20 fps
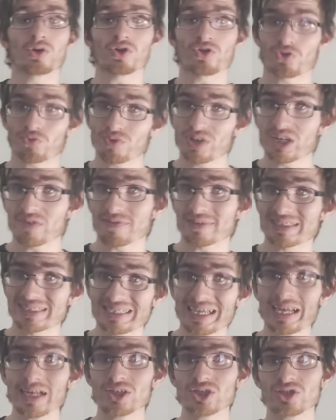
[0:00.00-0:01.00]
there are 3 different
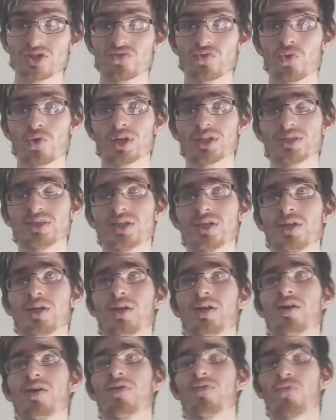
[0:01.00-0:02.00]
stages for it.
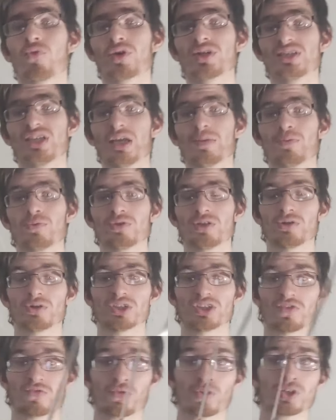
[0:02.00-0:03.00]
For example, there
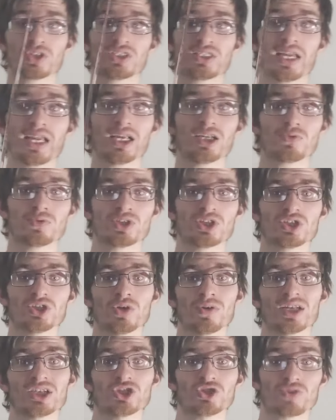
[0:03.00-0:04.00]
is the first stage, which is
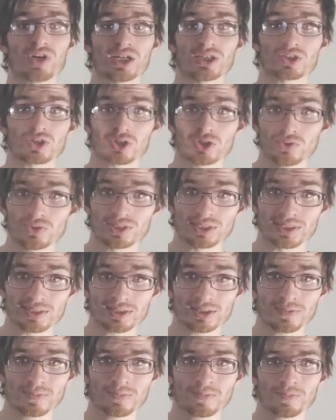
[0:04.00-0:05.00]
known as
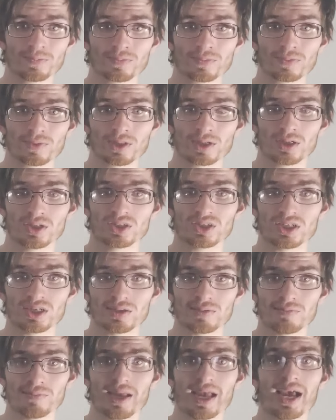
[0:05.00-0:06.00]
translucent
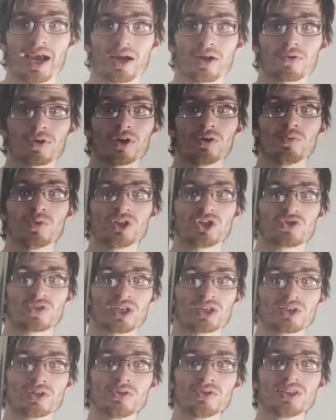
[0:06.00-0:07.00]
aggro, which
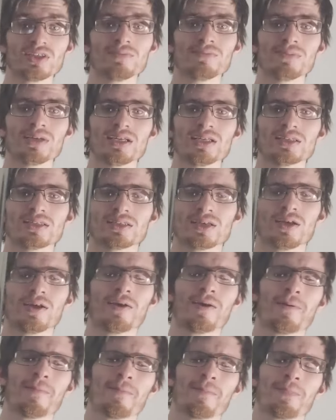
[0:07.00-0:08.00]
translucent means,
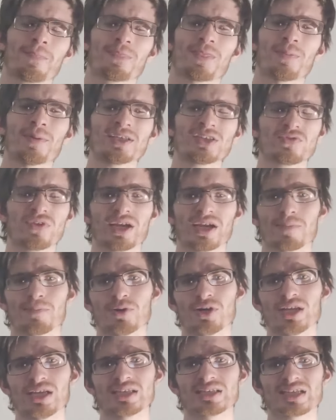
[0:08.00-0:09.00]
the best way I can
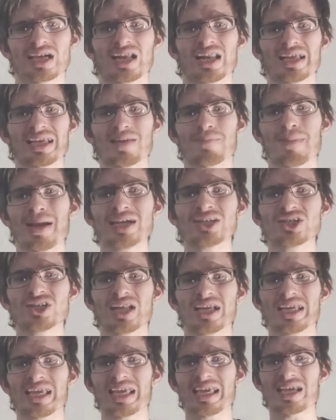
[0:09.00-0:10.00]
put it is kind of like, imagine
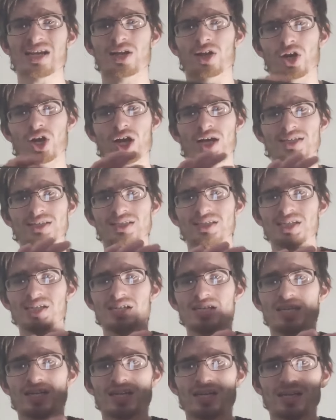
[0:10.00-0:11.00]
like a
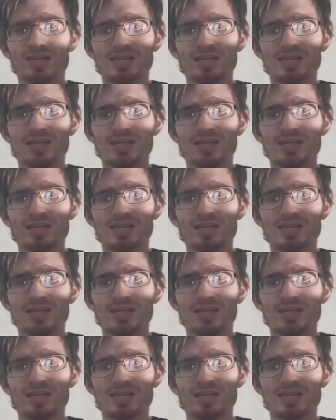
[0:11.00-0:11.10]
glossy